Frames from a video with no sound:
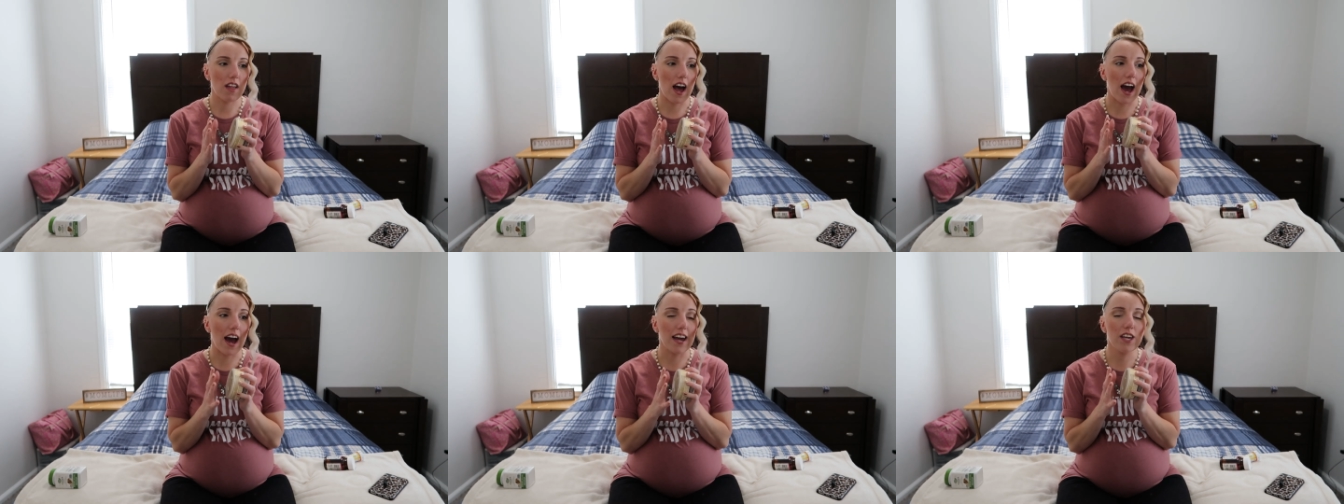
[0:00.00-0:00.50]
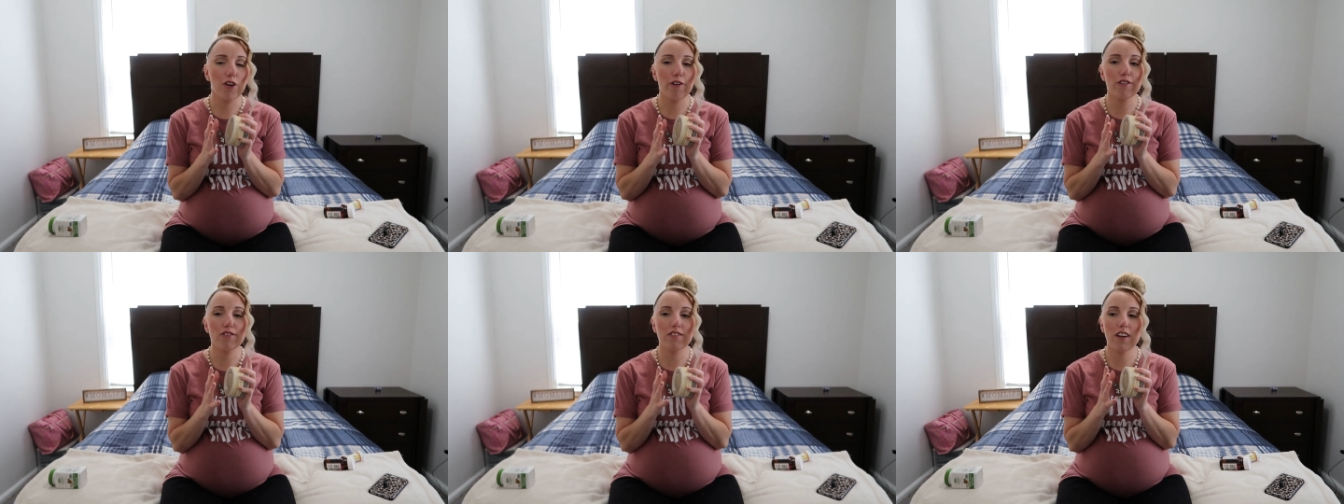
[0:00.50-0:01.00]
I
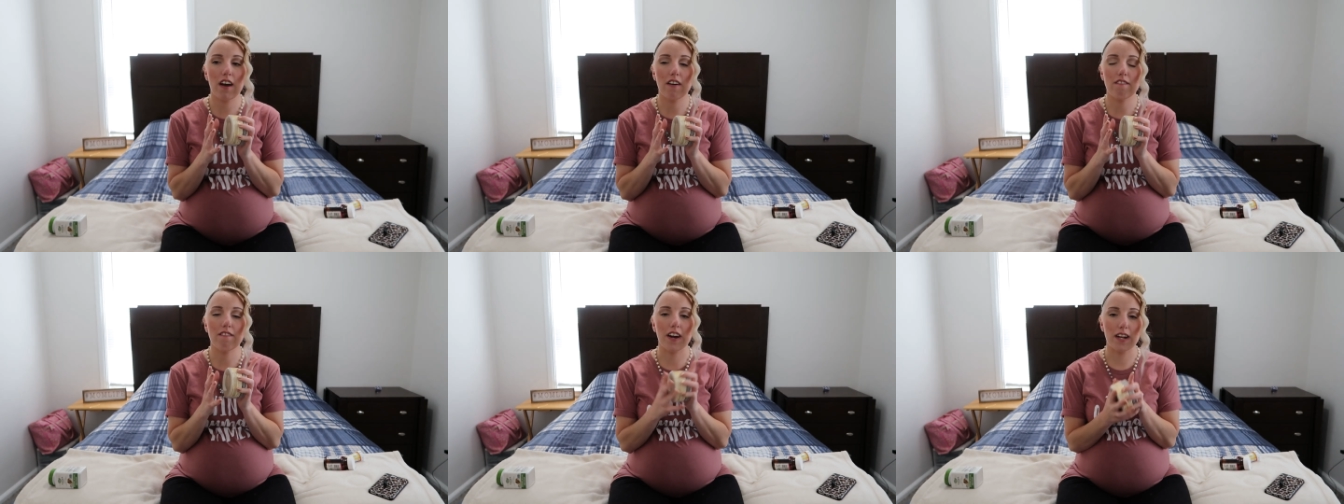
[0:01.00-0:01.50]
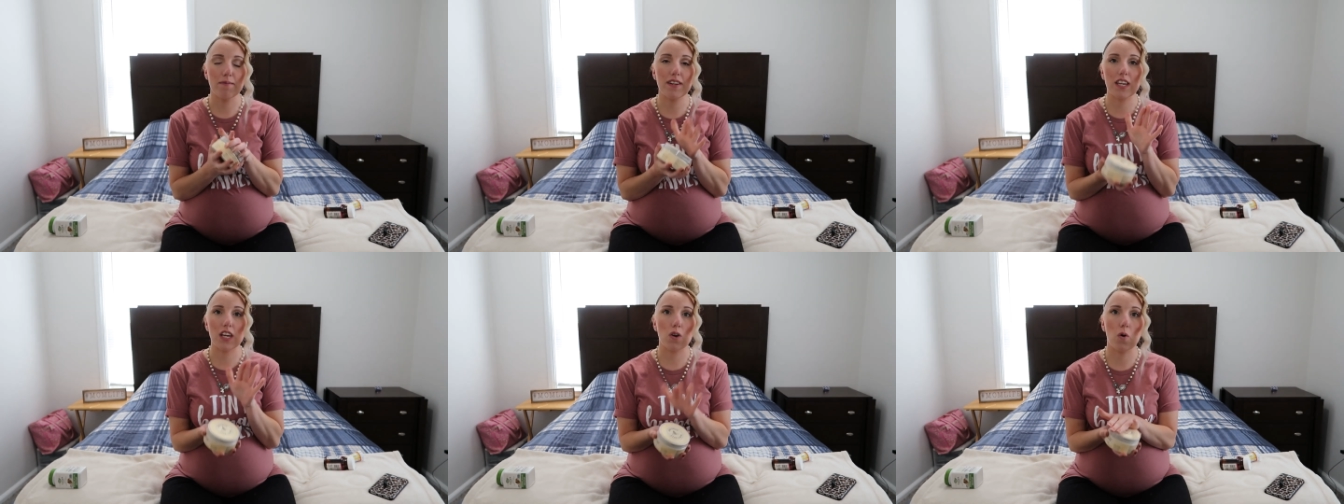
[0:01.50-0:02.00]
used
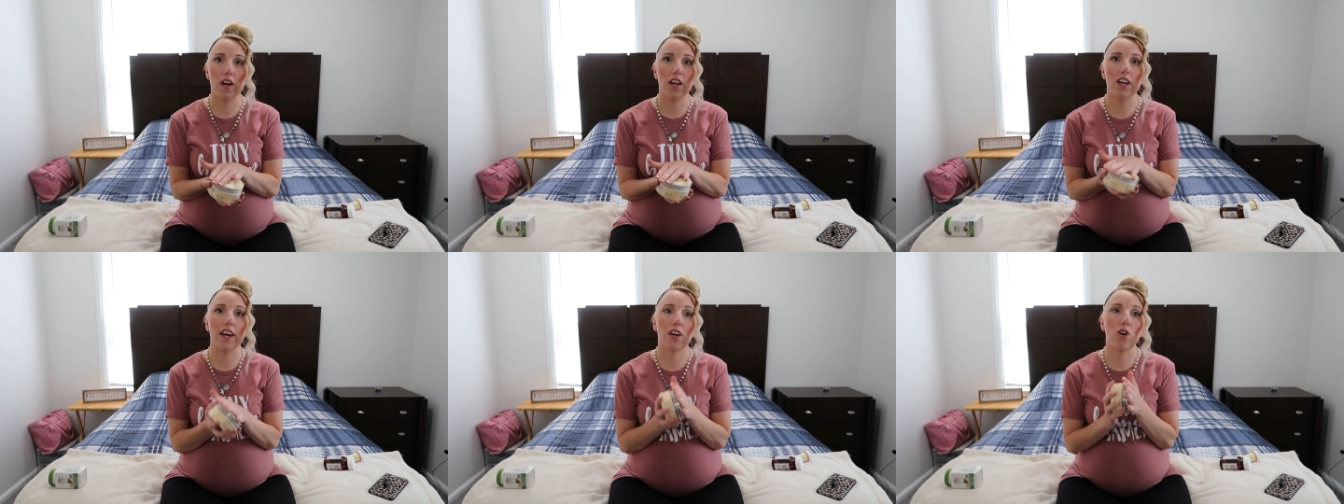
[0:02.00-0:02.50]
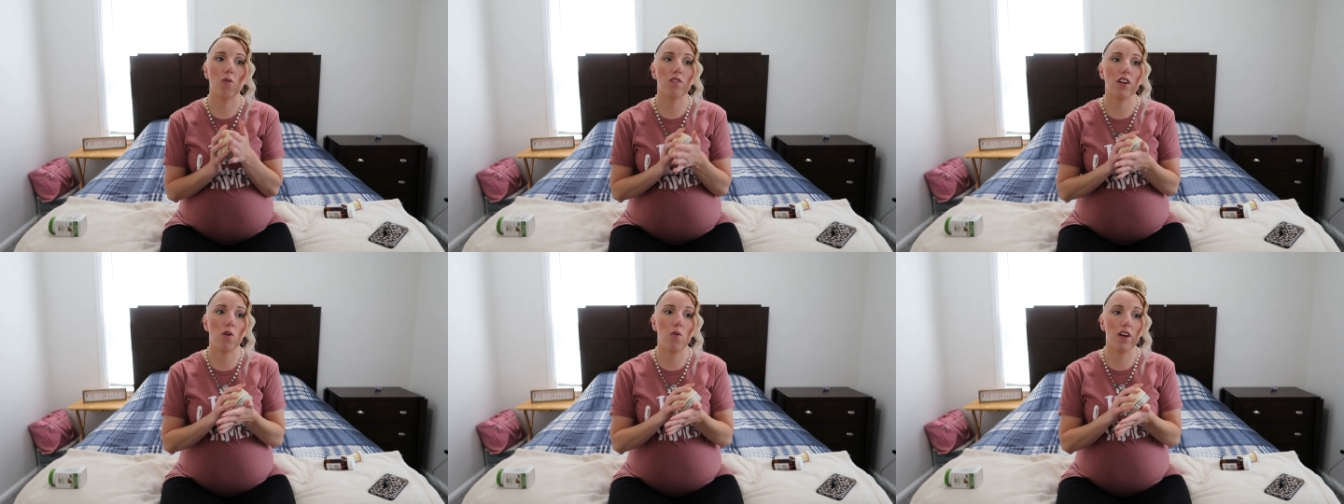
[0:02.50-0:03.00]
vitamin E oil and
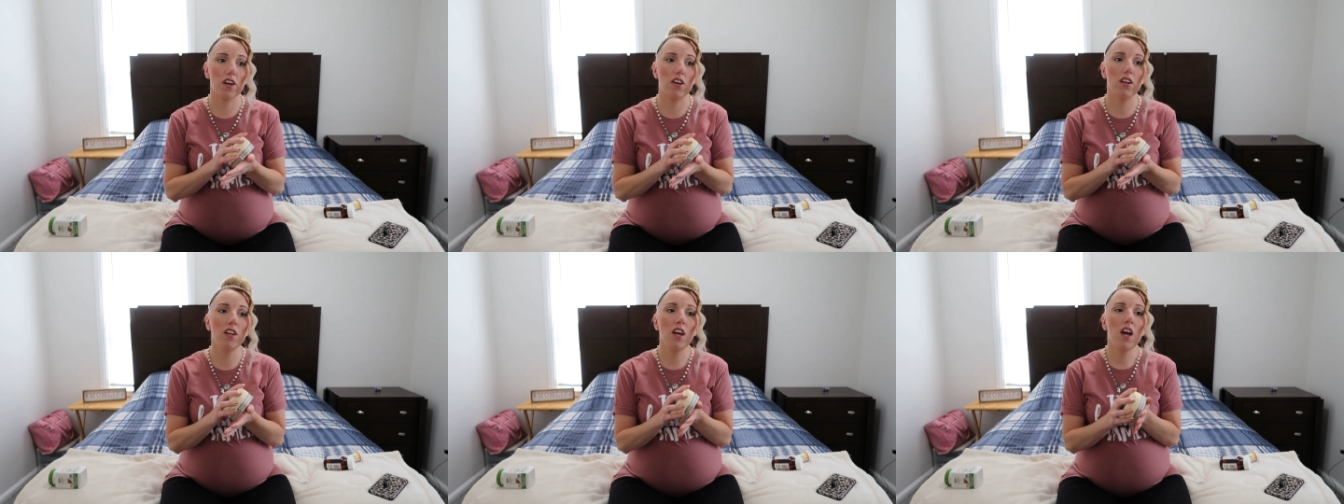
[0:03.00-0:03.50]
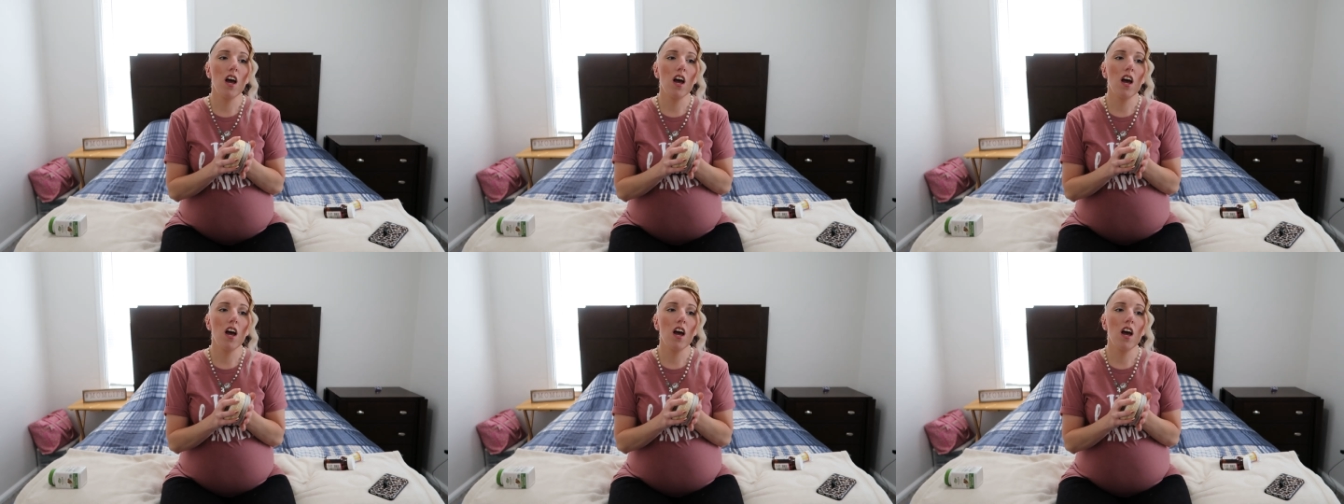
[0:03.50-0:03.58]
coconut oil